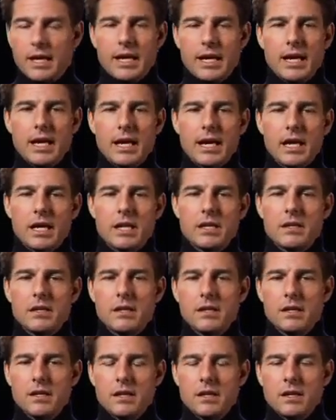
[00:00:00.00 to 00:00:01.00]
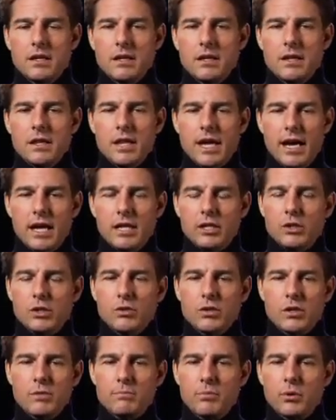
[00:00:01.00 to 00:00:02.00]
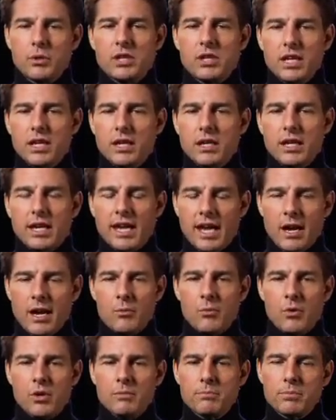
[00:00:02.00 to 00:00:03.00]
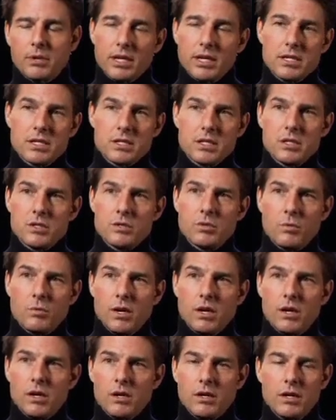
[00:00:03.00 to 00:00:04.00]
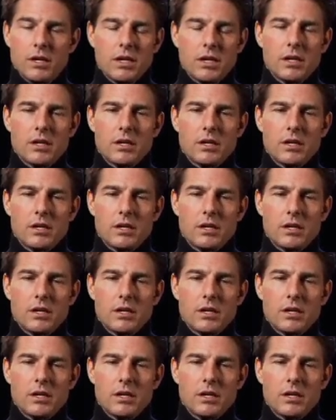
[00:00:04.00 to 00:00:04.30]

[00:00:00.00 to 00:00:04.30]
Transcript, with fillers: And, that you can put the camera in places where